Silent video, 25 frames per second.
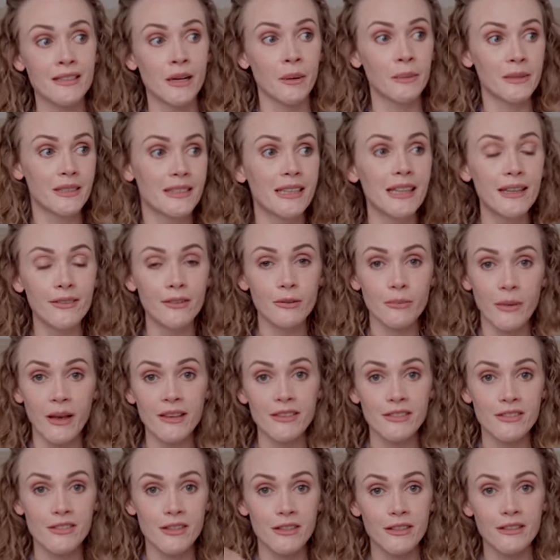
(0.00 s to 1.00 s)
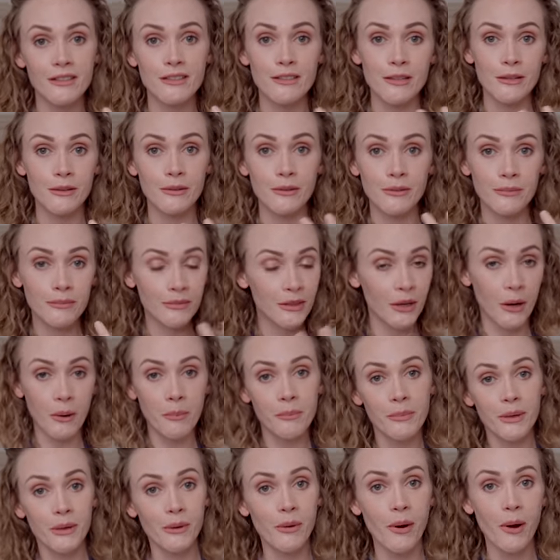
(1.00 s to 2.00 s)
I was leaving messages to, you know,
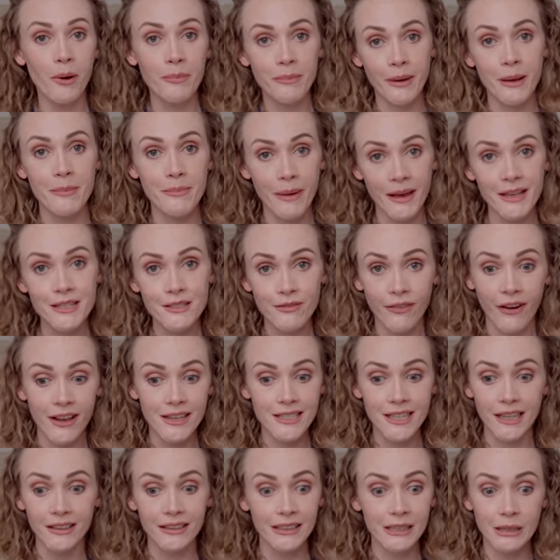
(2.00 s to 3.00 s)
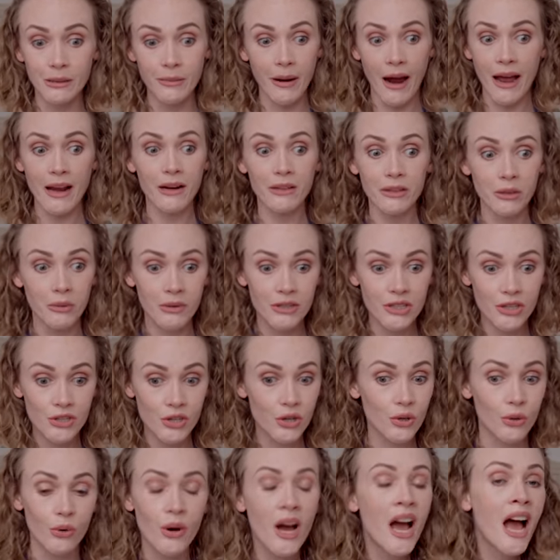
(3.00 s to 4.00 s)
Miro, my best friend, telling him I don't know what to
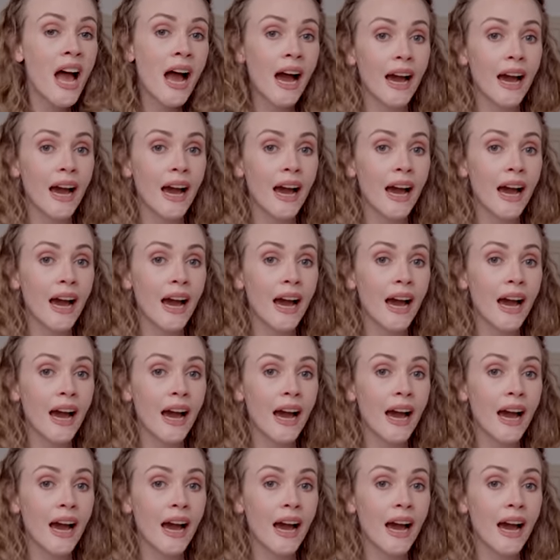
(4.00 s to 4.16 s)
do.